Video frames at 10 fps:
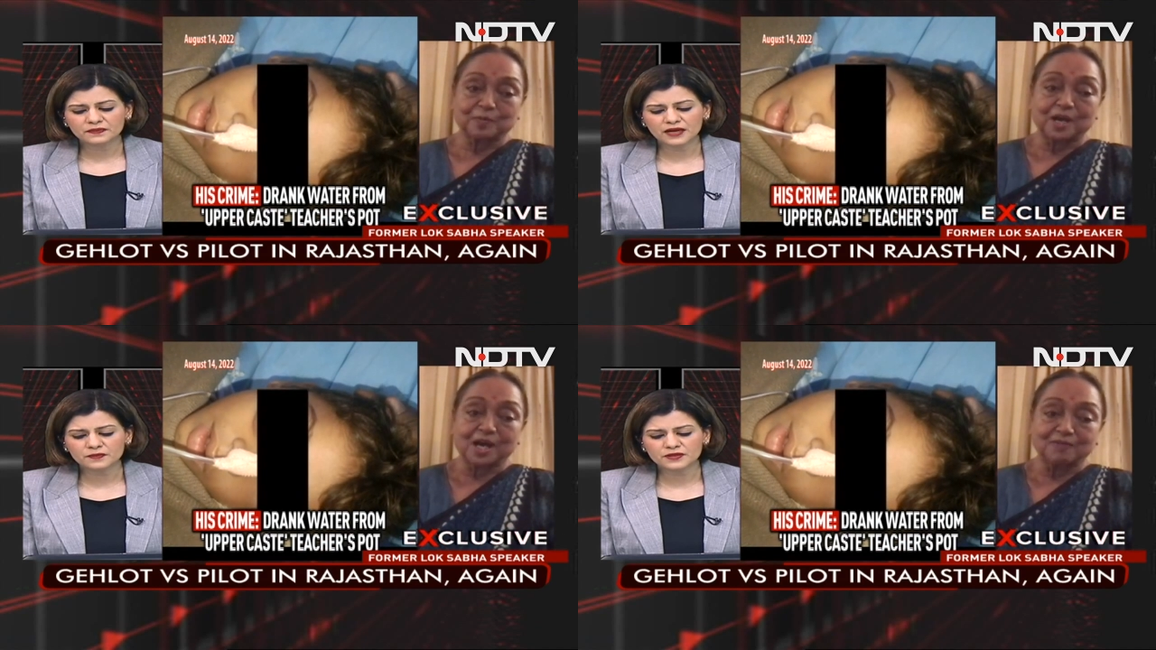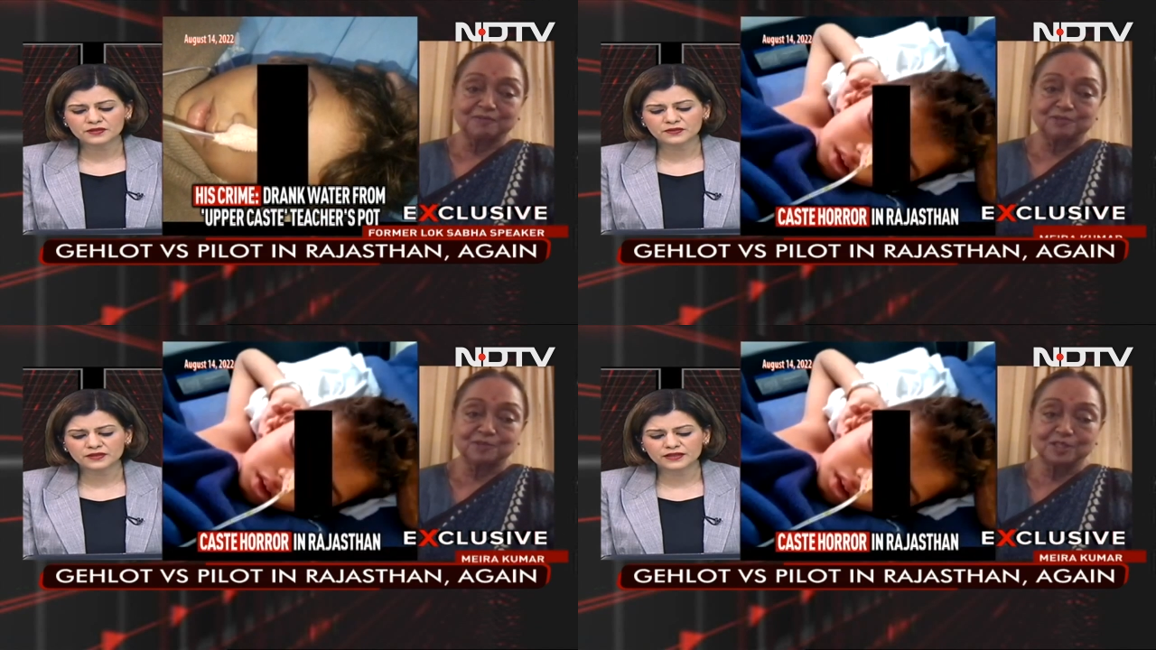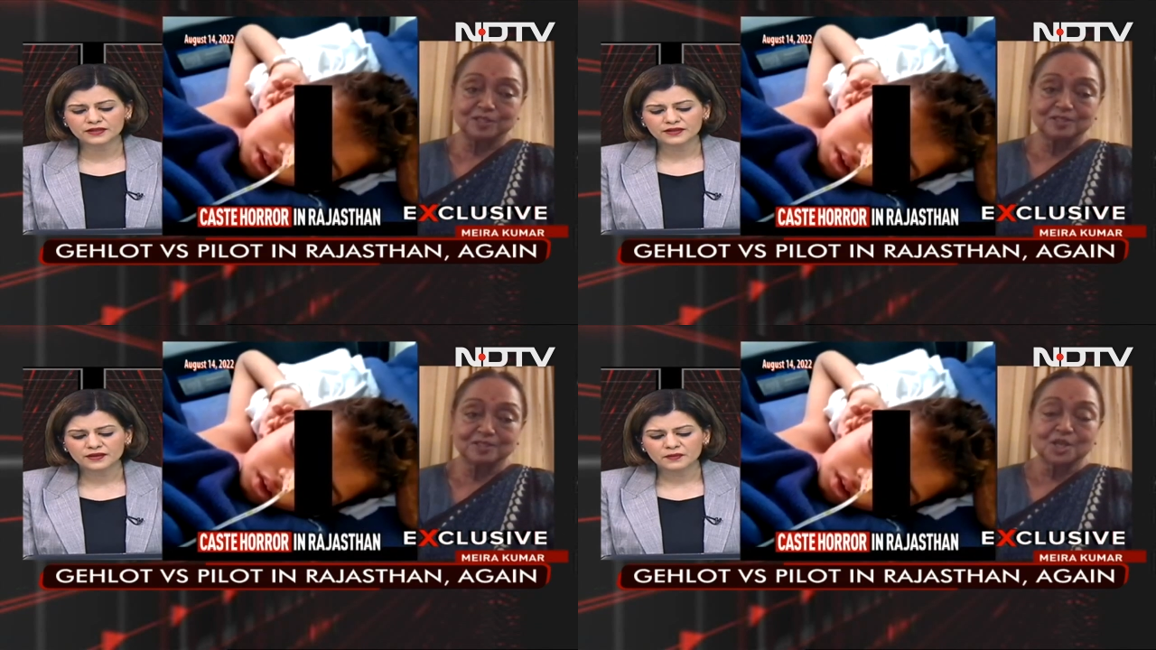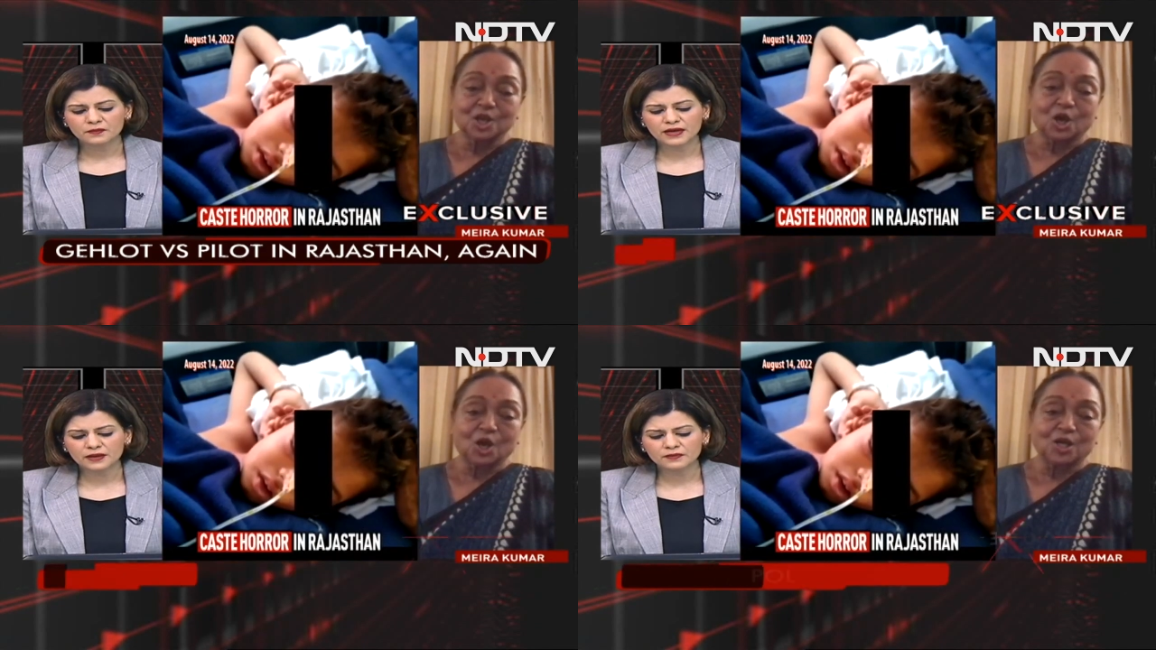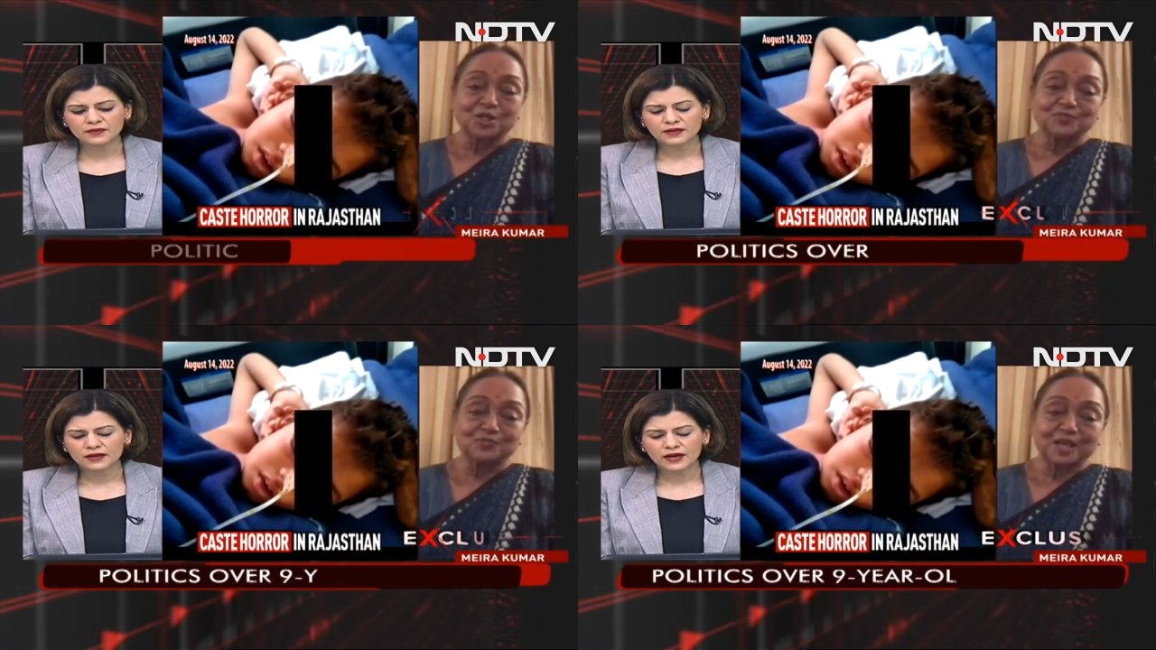Speaker 1: Absolutely.
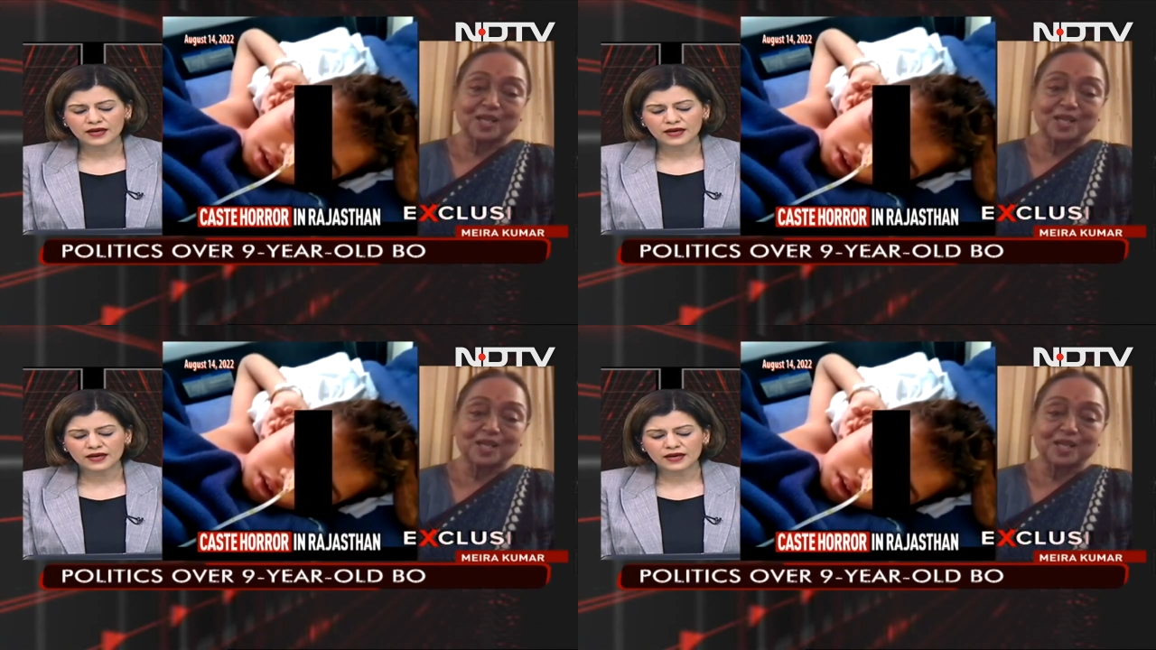Ma'am,